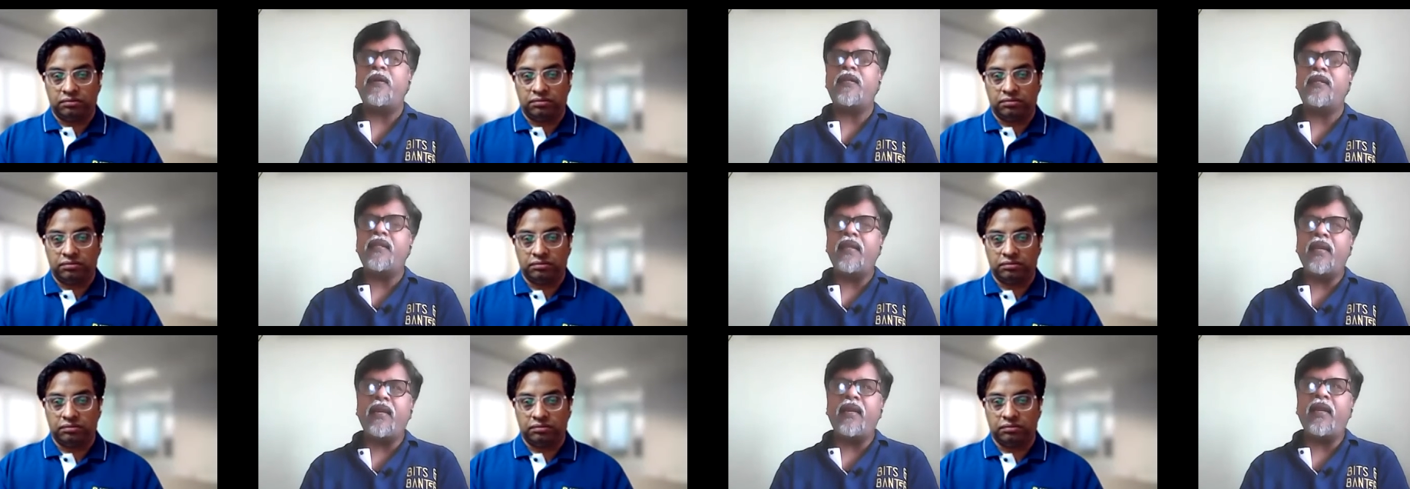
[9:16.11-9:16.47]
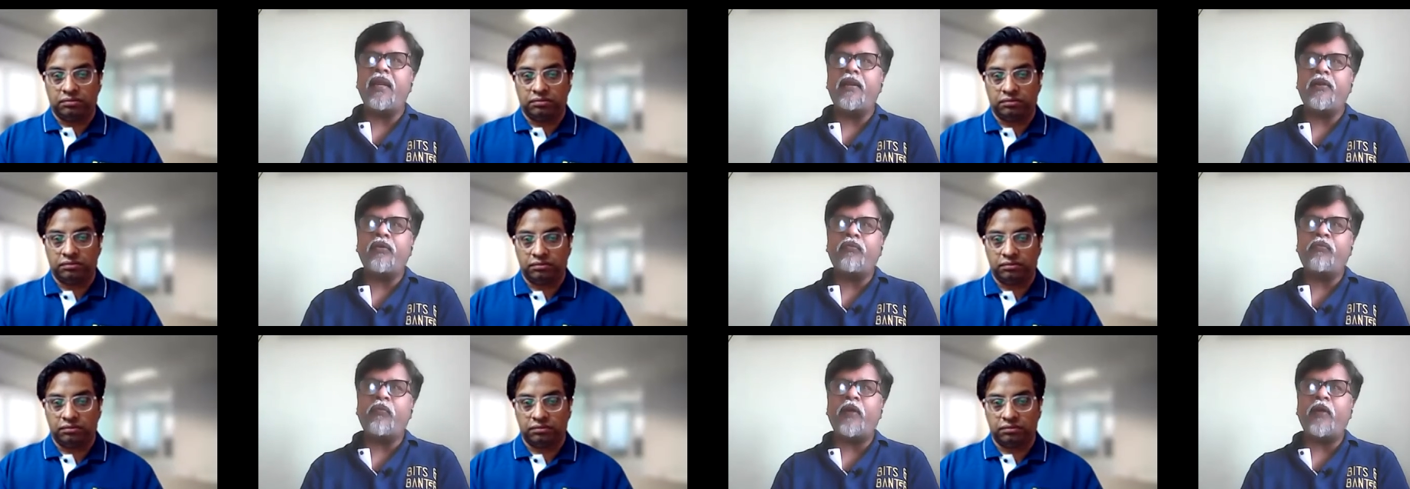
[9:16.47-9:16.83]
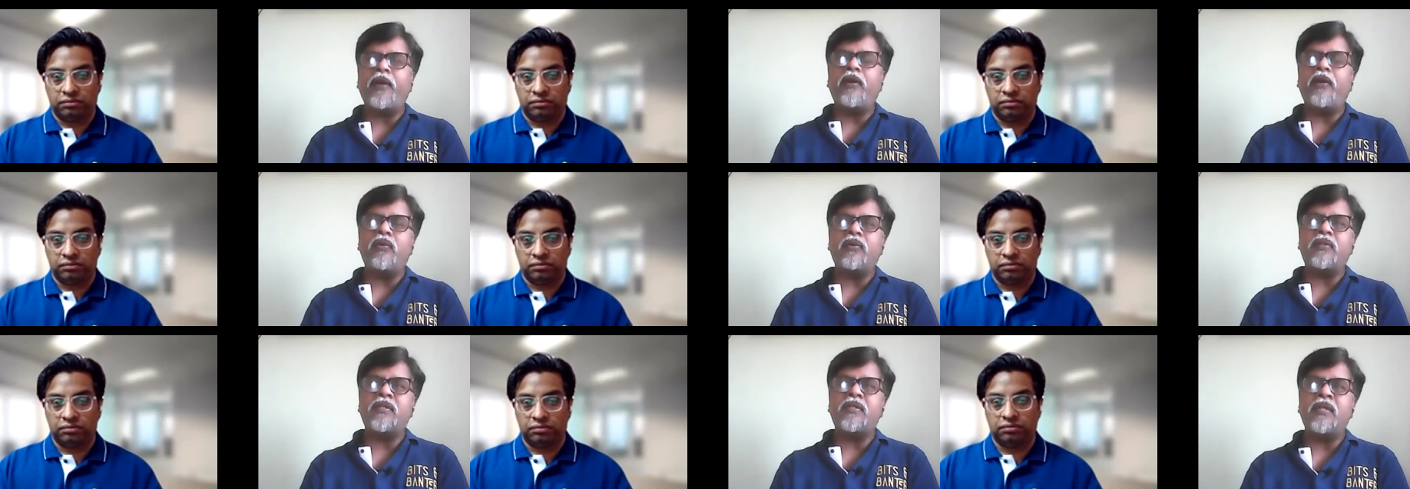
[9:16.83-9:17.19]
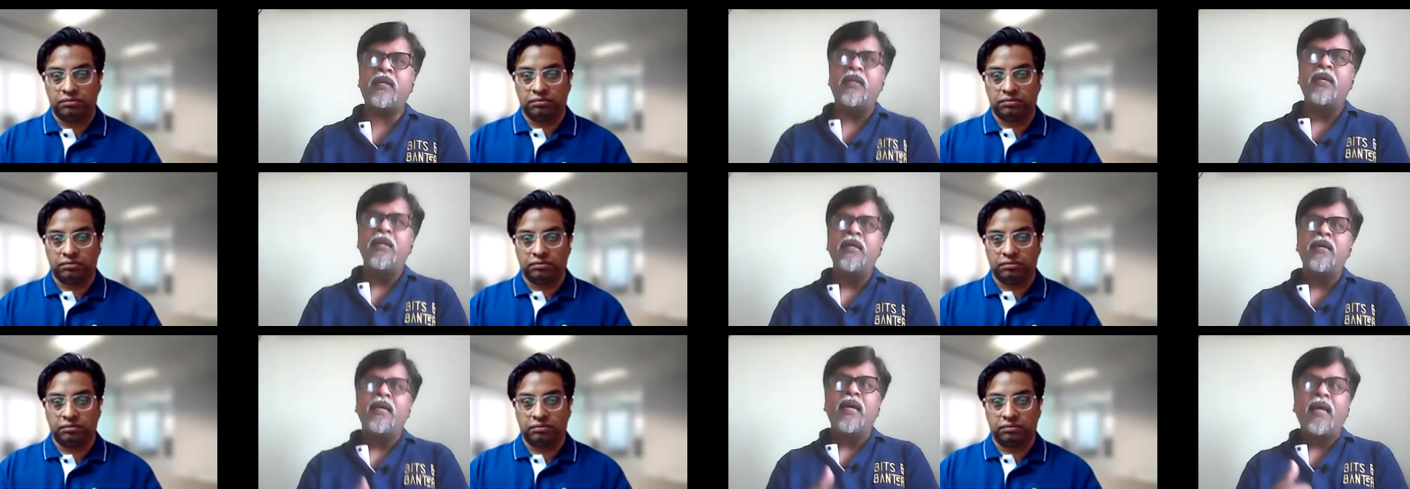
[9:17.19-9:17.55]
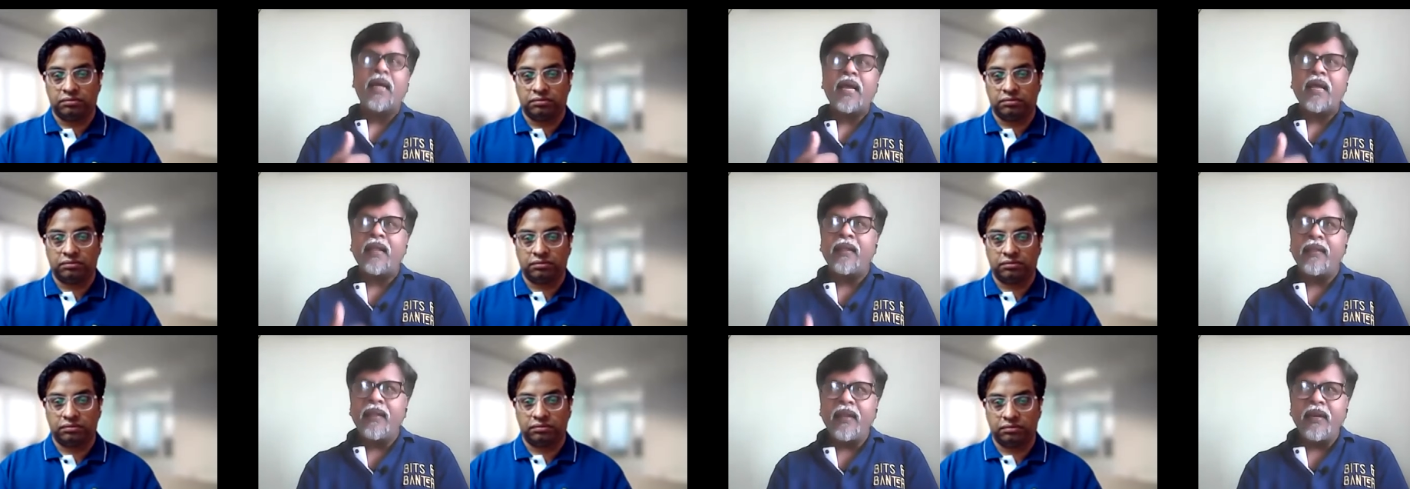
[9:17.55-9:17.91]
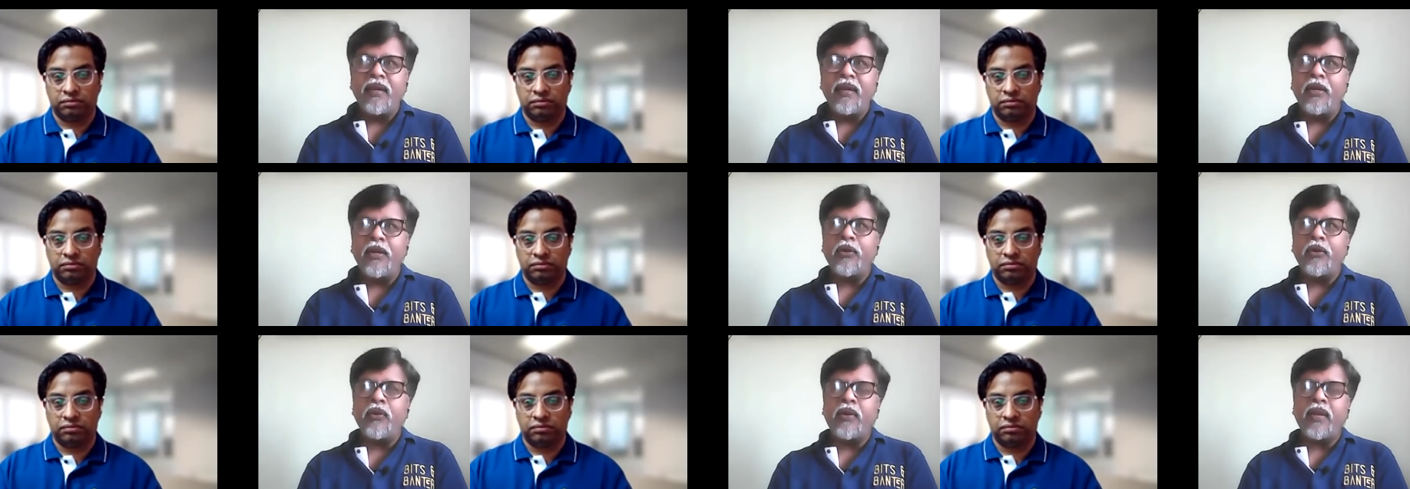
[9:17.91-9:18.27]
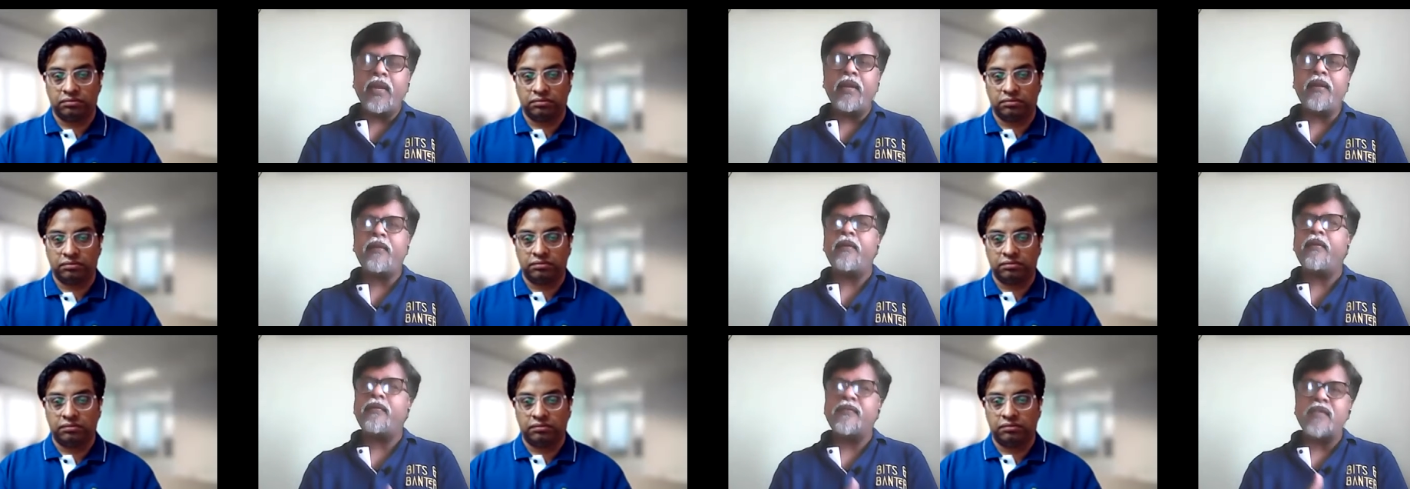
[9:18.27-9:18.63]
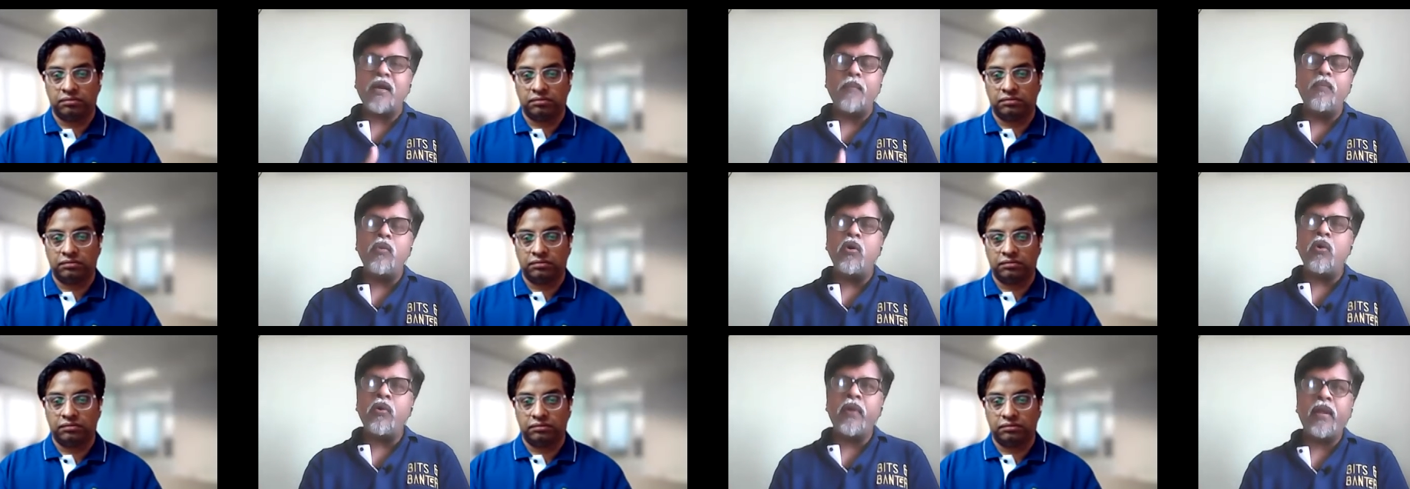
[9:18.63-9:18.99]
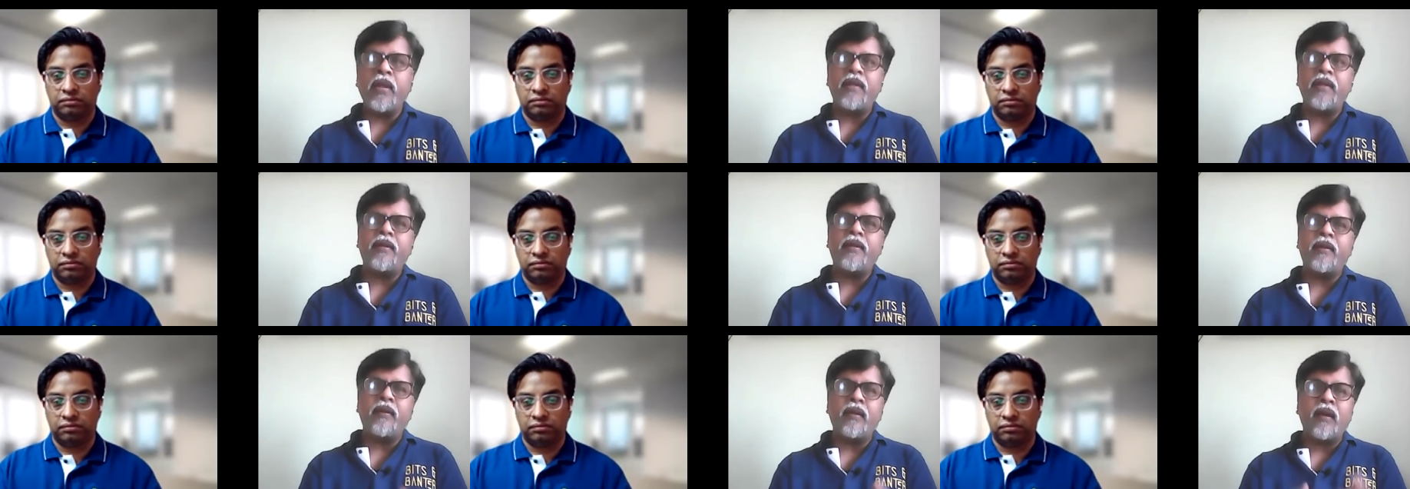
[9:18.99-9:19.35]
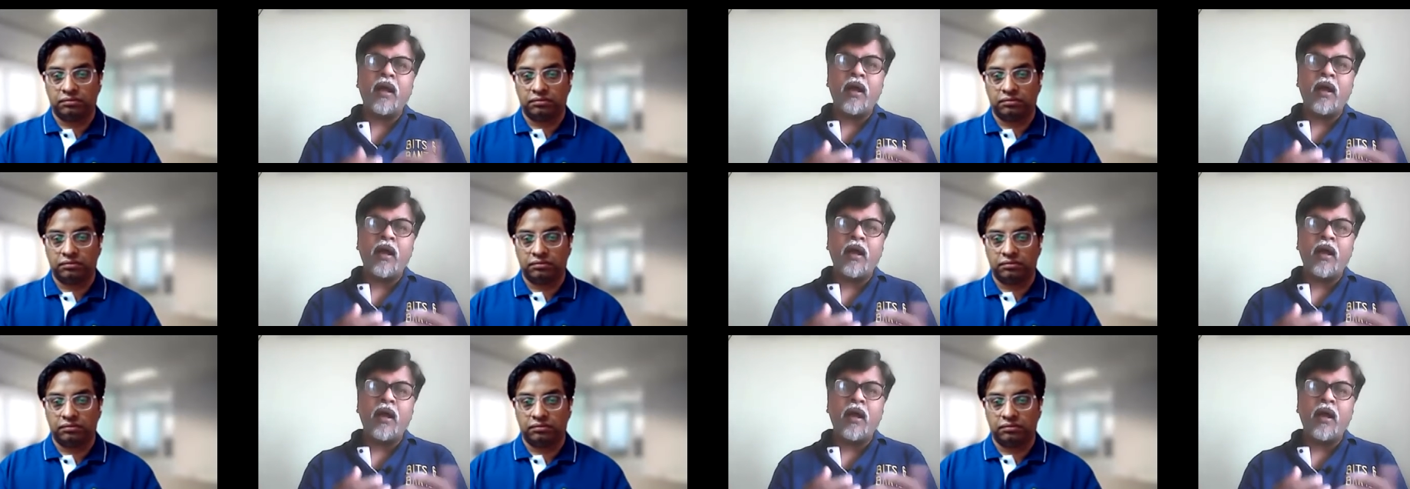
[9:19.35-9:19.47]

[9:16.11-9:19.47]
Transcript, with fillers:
Speaker 1: But they need to find out, mm-hmm. they need to get, somehow get,